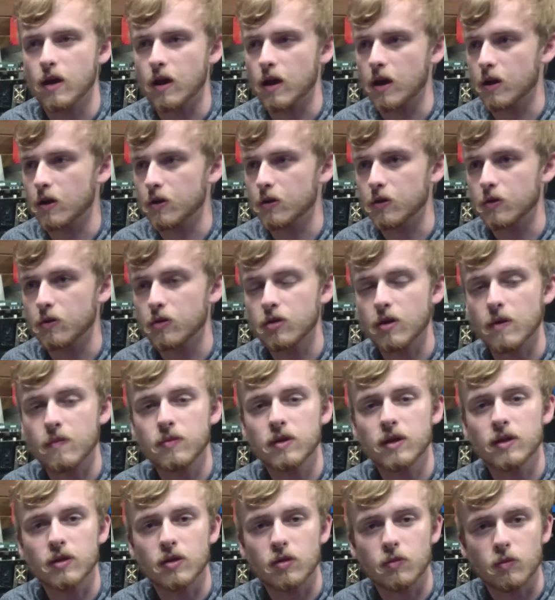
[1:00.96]
I don't know,
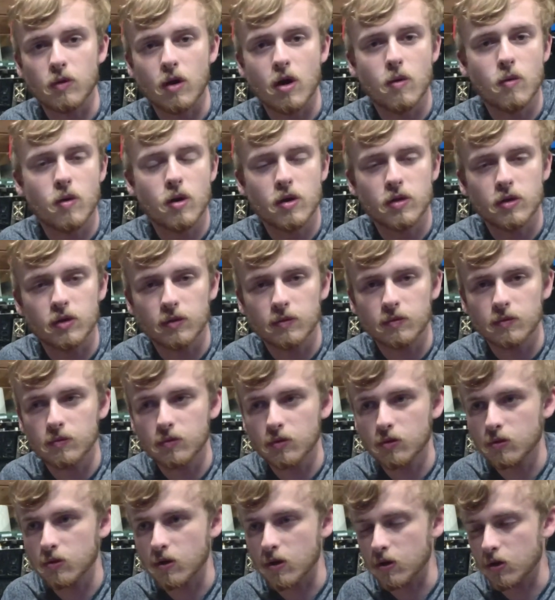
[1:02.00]
something that's wrong. One of the
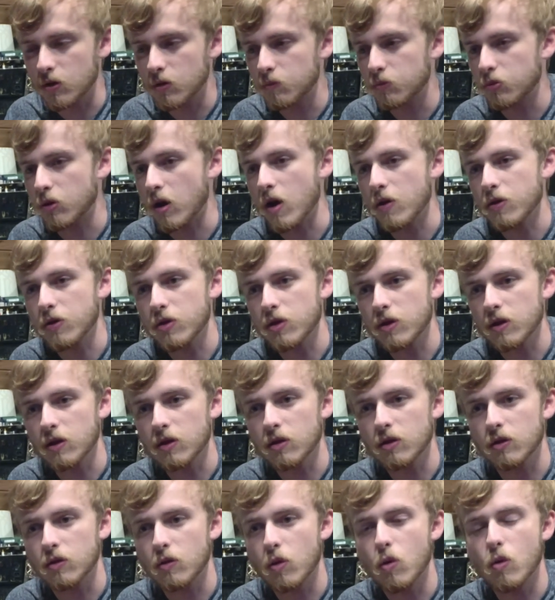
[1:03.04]

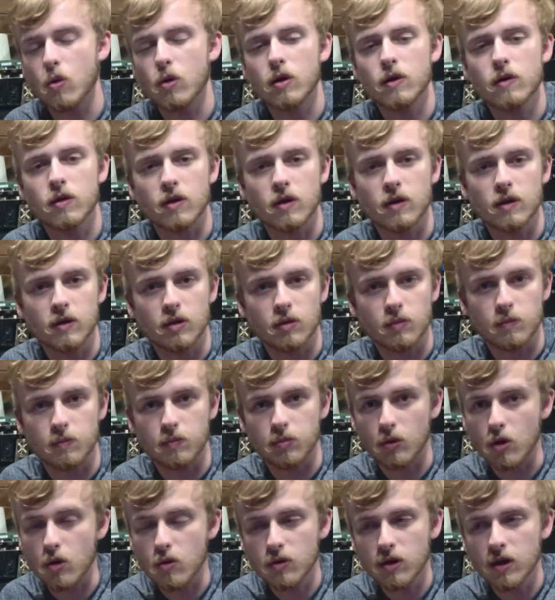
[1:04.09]
processing cores is
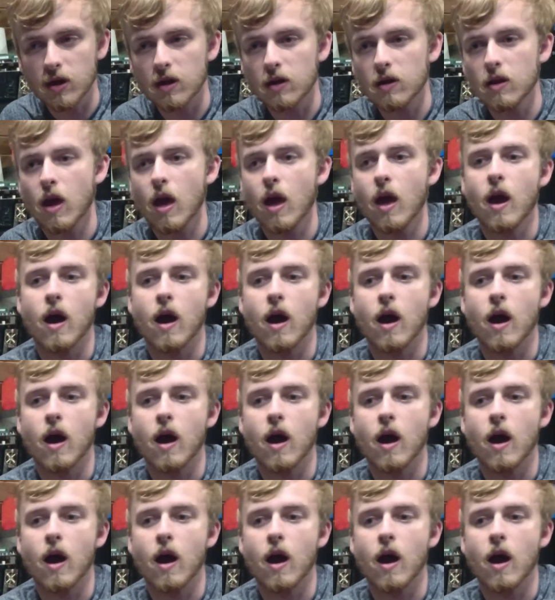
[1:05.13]
broken,